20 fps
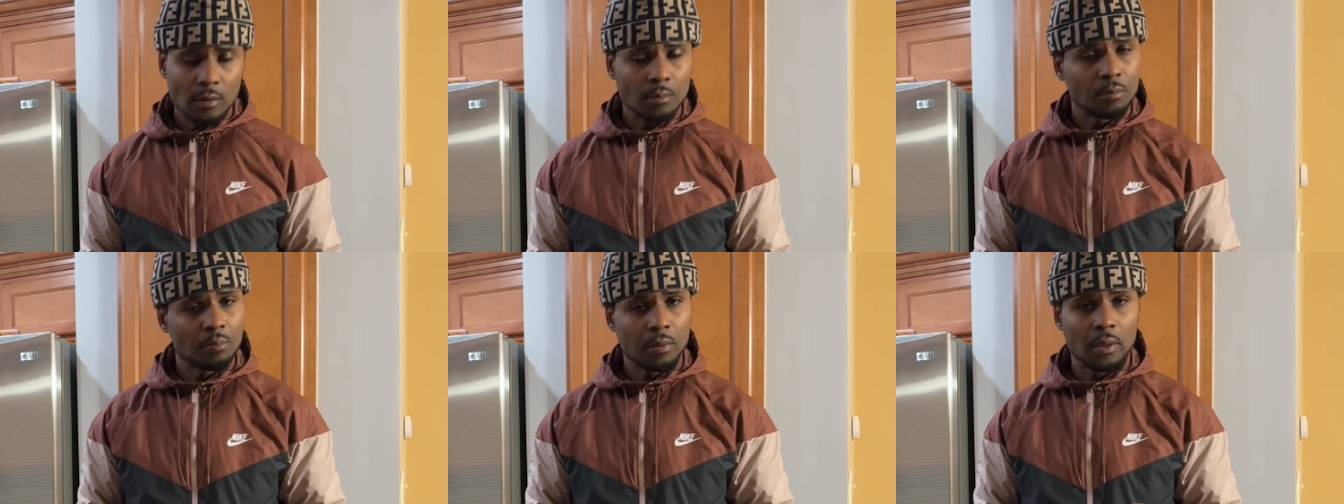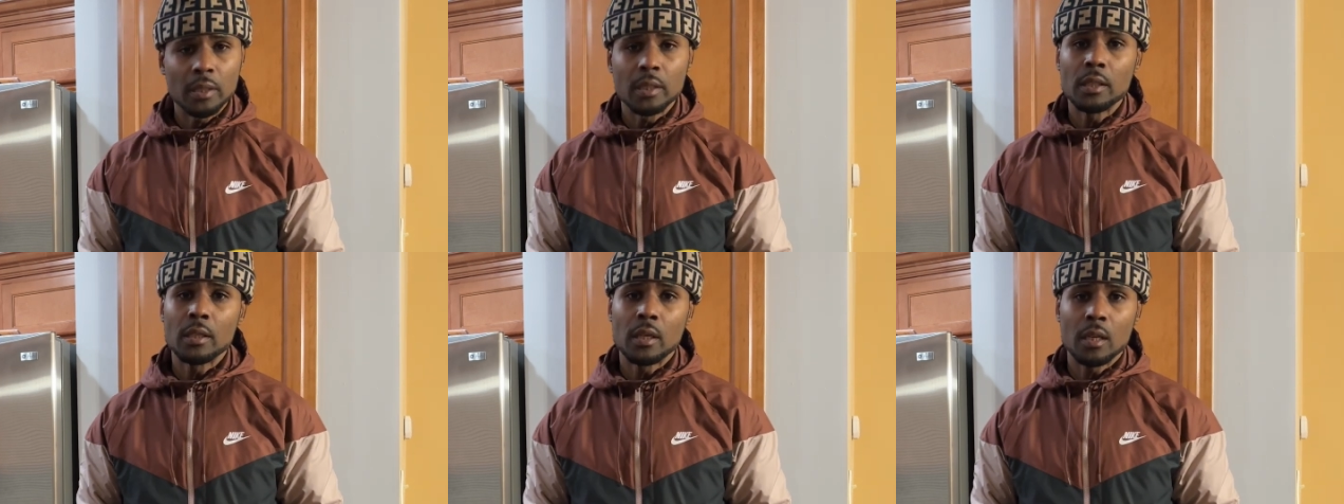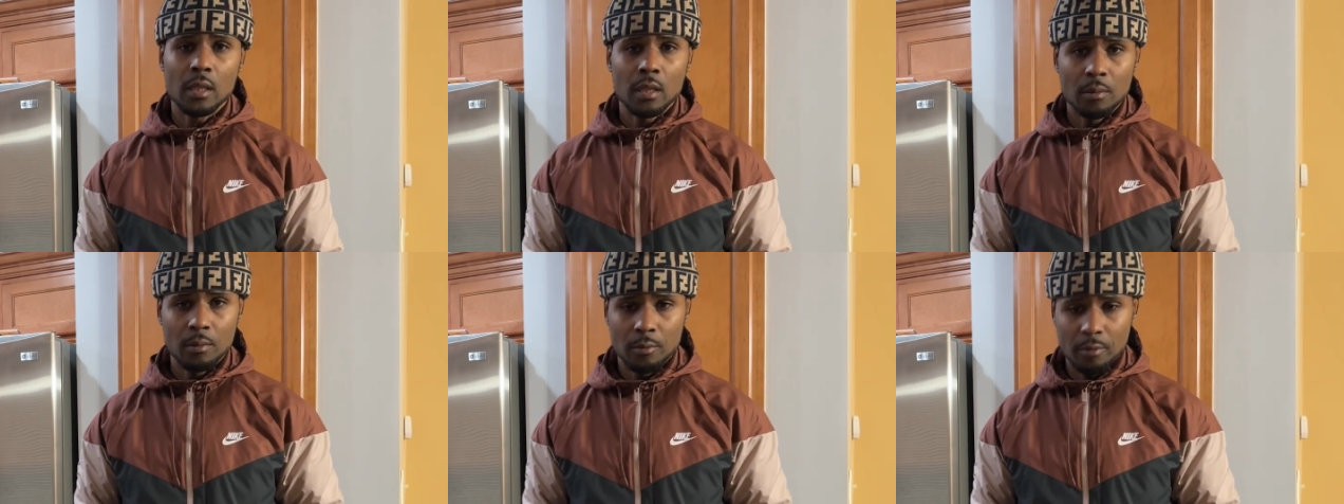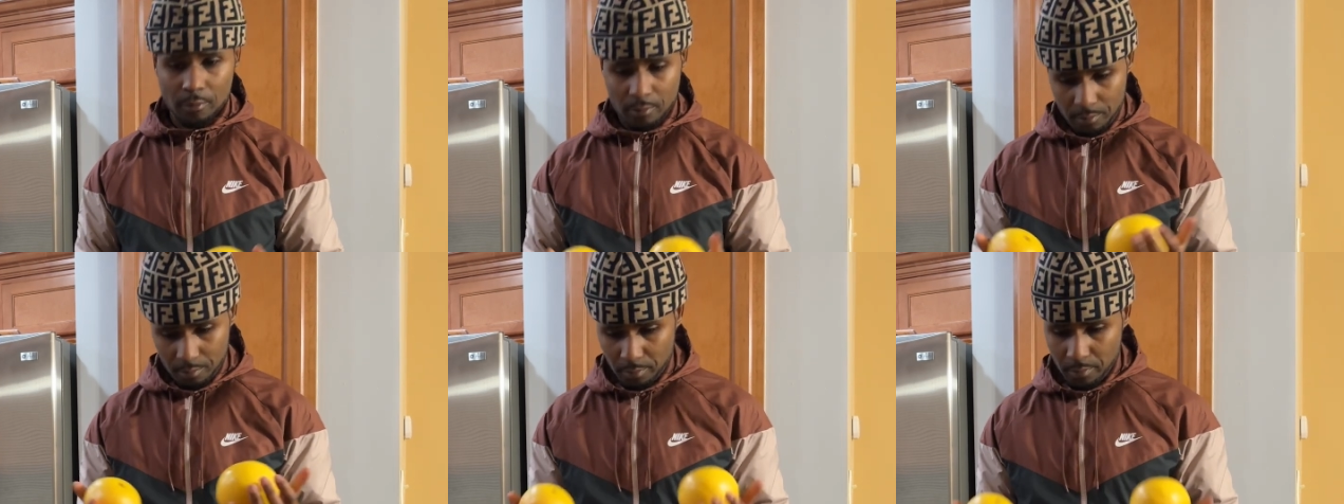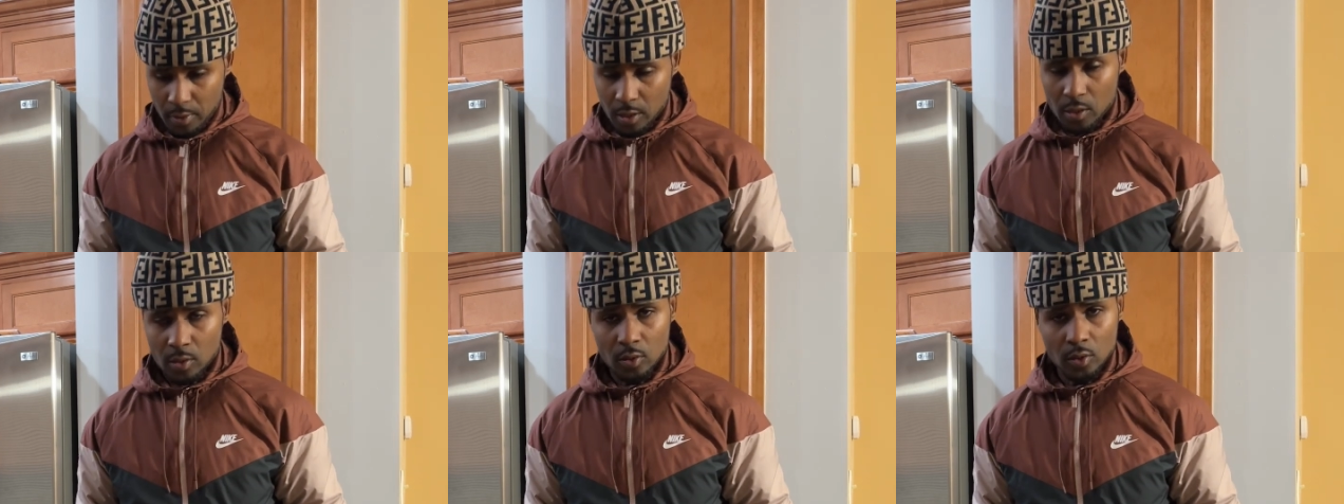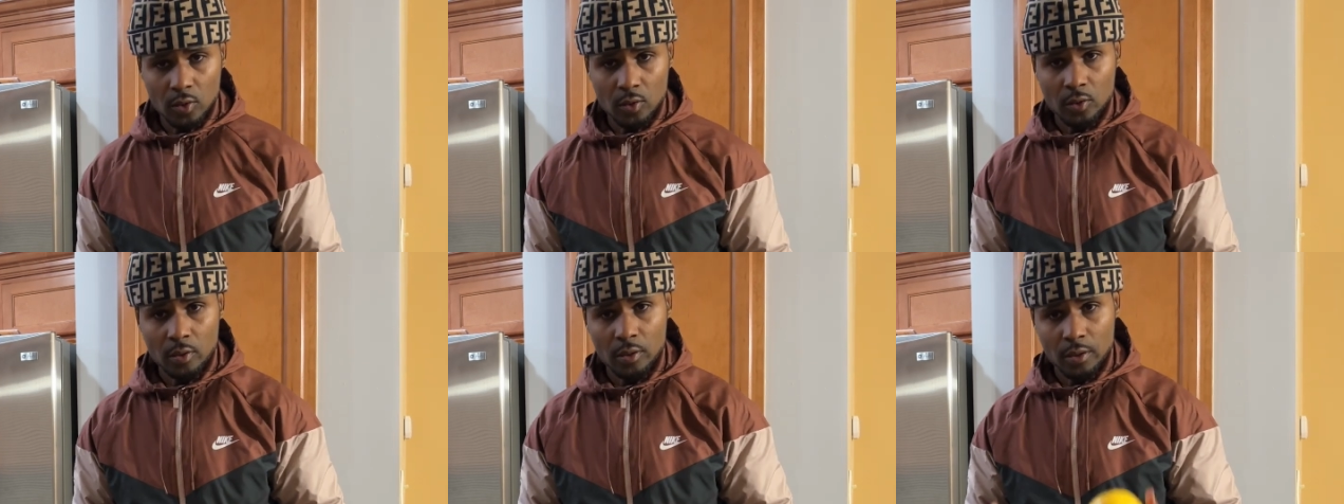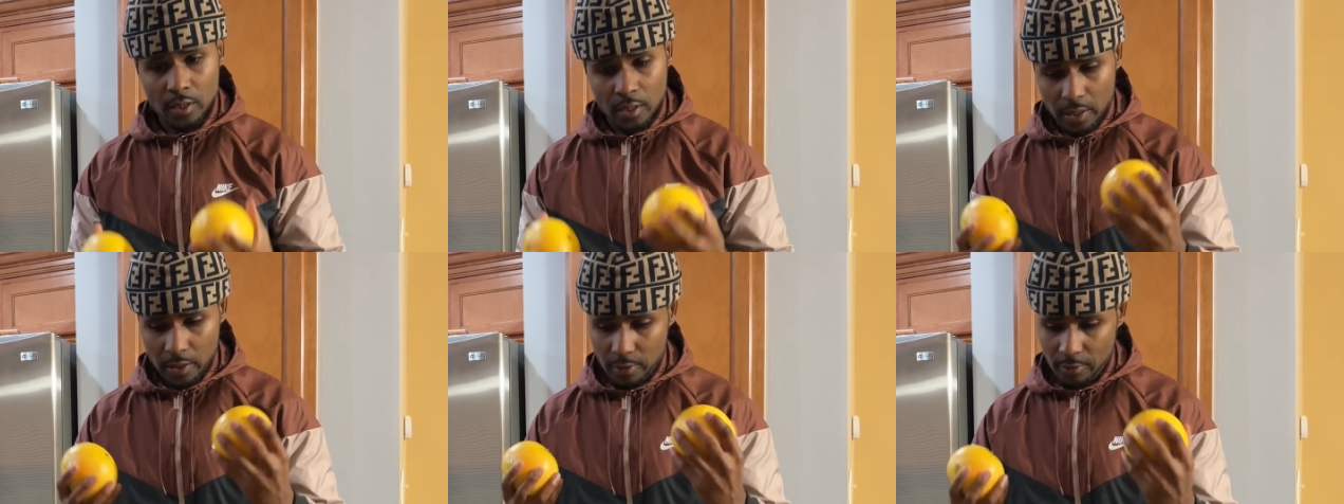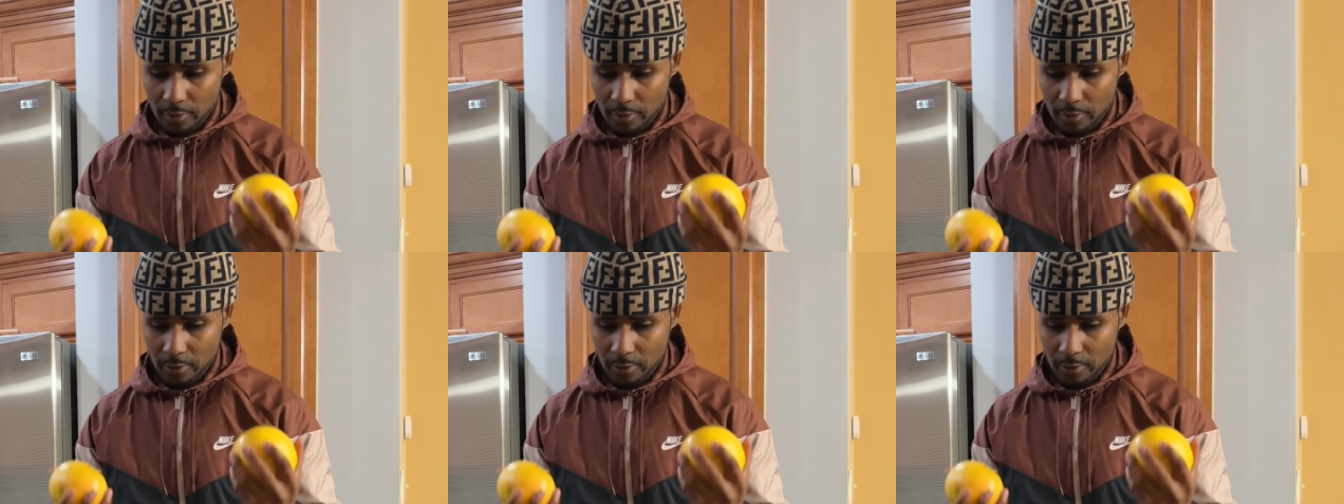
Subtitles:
plenty of other minerals and